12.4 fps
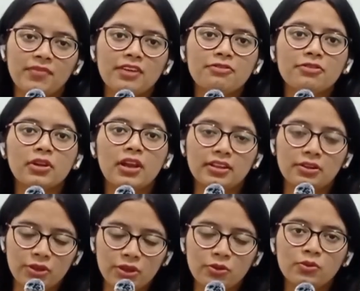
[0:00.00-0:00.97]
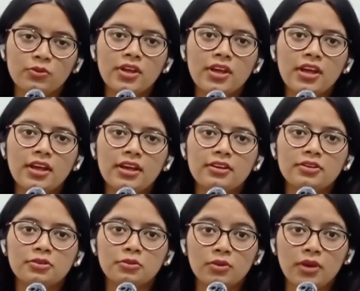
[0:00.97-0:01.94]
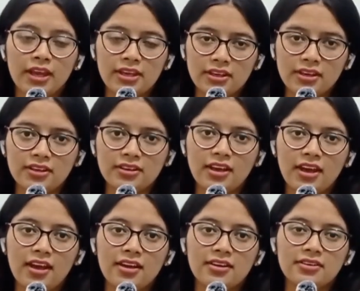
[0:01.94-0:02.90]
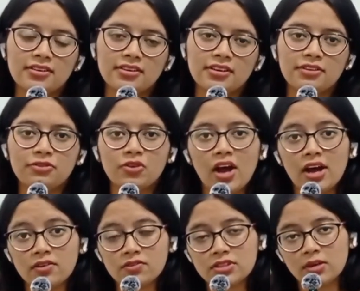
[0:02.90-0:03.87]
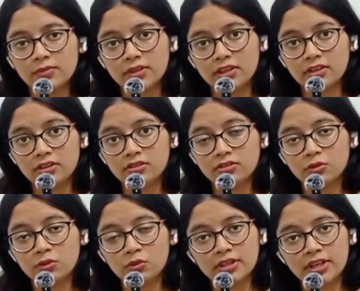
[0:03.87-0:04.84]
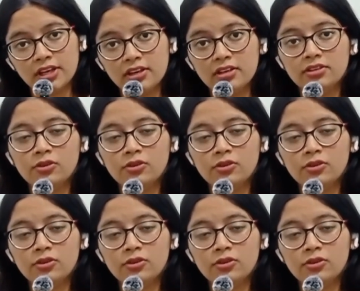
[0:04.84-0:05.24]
if you like the video, do like it, and if you have something to tell,